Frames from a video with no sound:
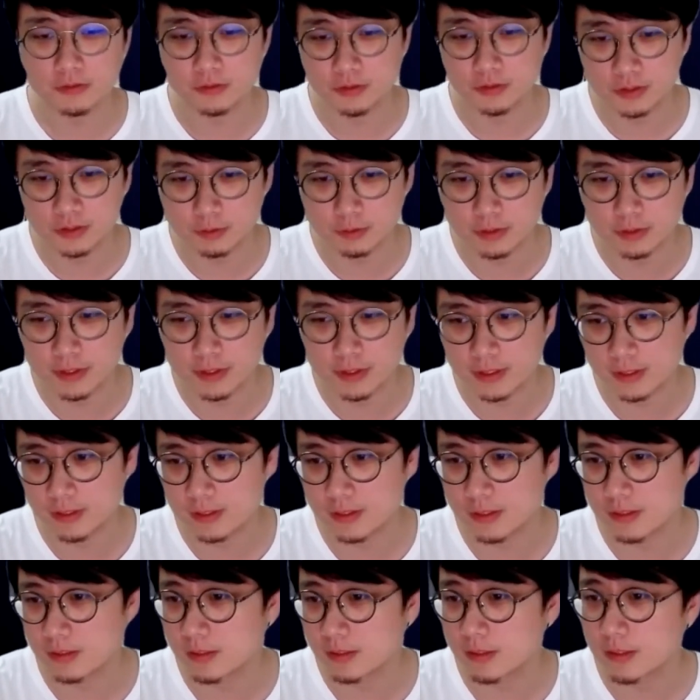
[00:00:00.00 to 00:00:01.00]
just
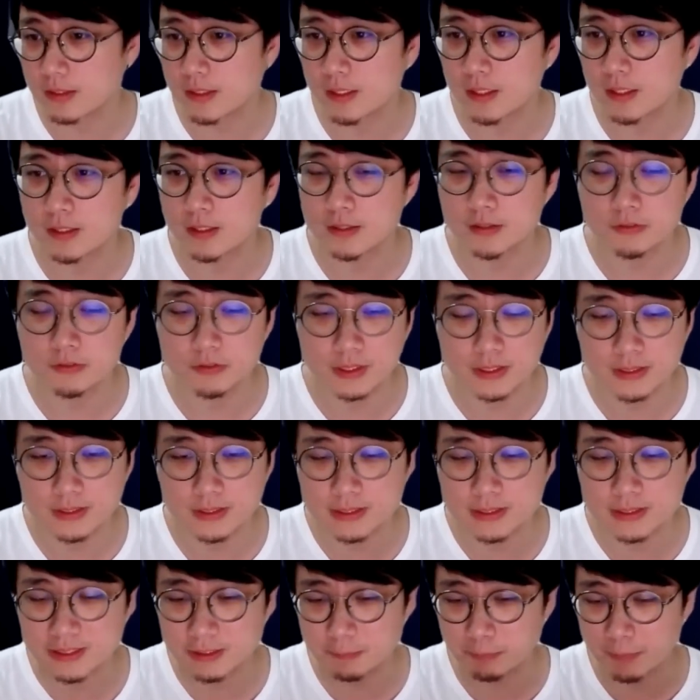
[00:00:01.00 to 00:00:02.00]
click and you can
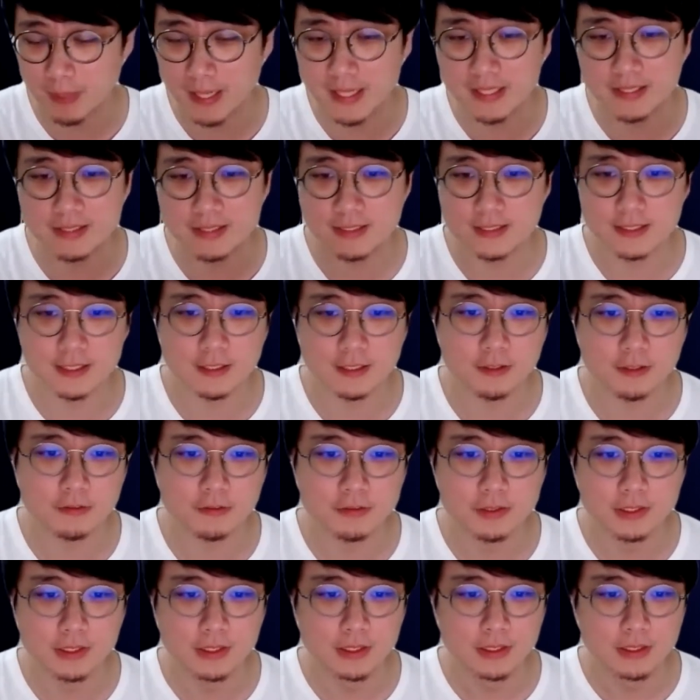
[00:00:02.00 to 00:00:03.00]
see buy and
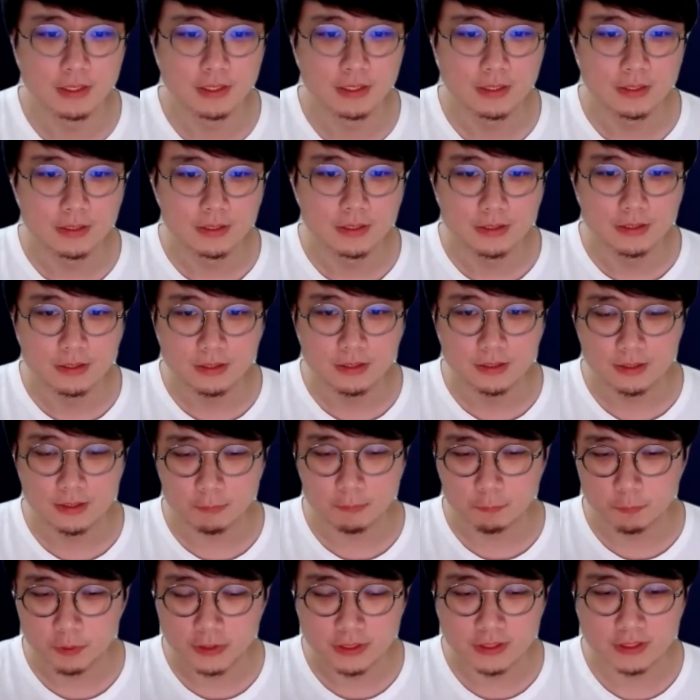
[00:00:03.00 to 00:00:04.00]
sell in a
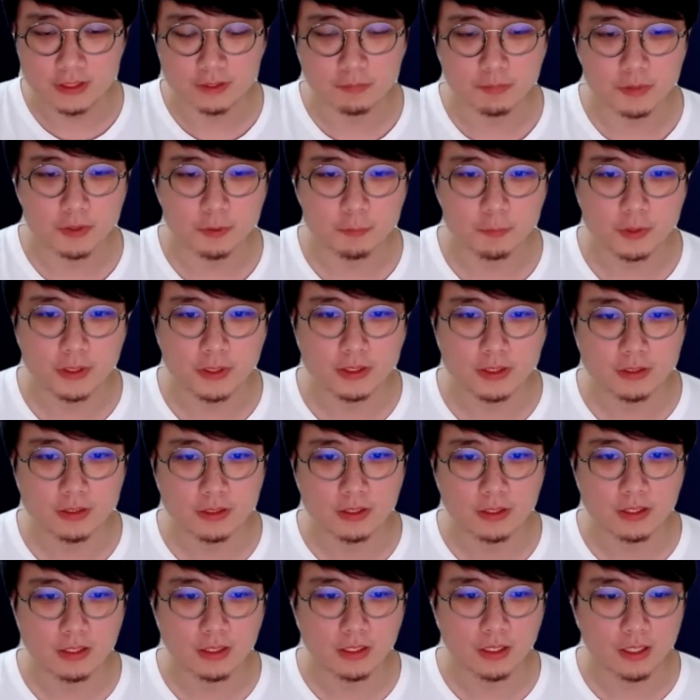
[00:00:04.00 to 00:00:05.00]
really simple way.
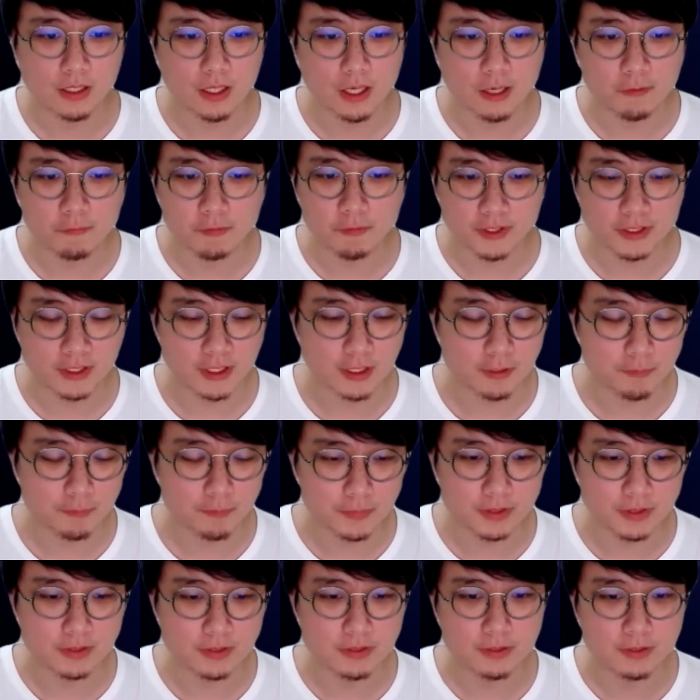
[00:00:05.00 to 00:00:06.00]
Everyone
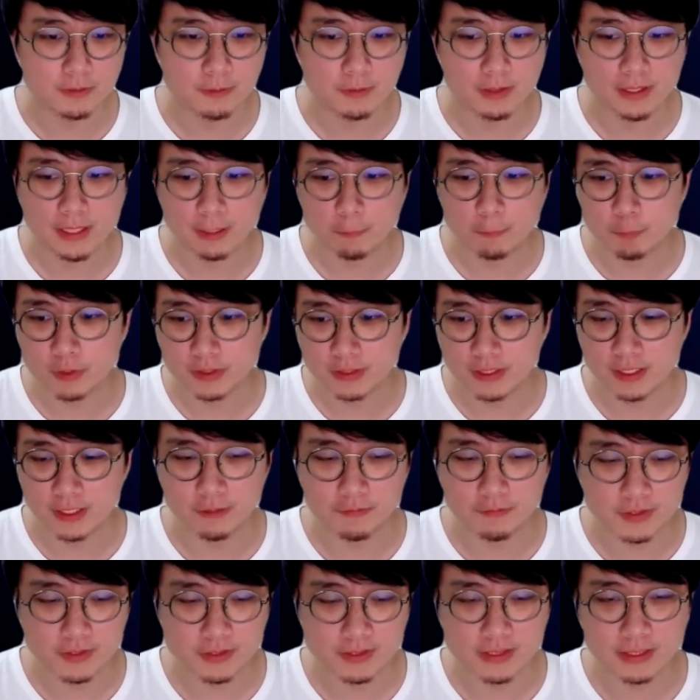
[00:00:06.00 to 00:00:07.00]
come in, like what
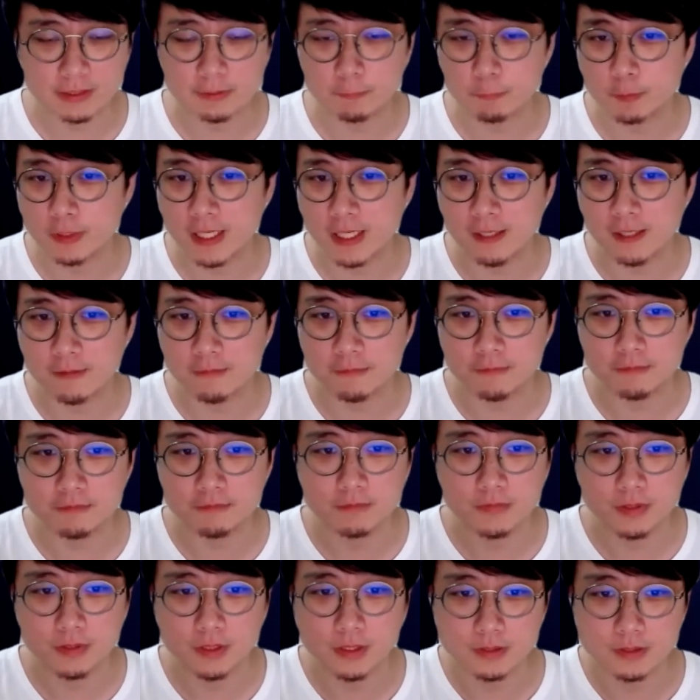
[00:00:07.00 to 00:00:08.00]
Kelvin say, we have
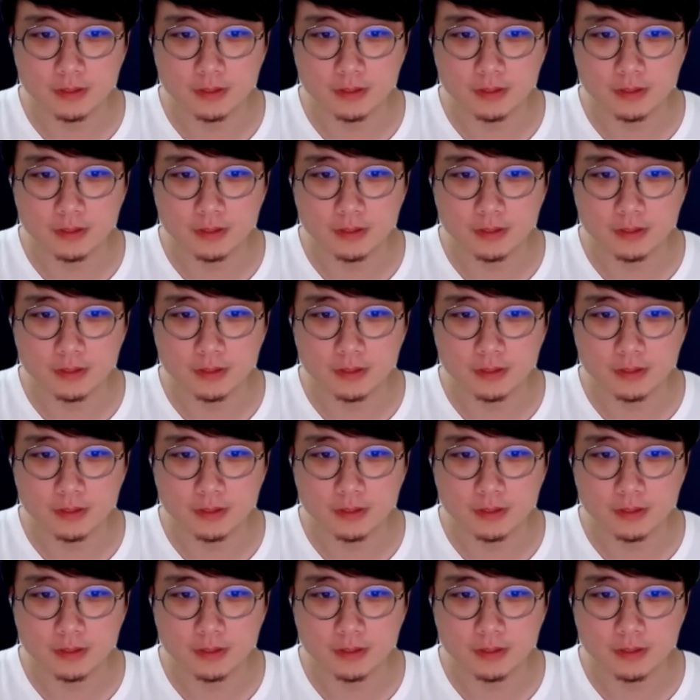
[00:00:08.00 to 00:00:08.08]
a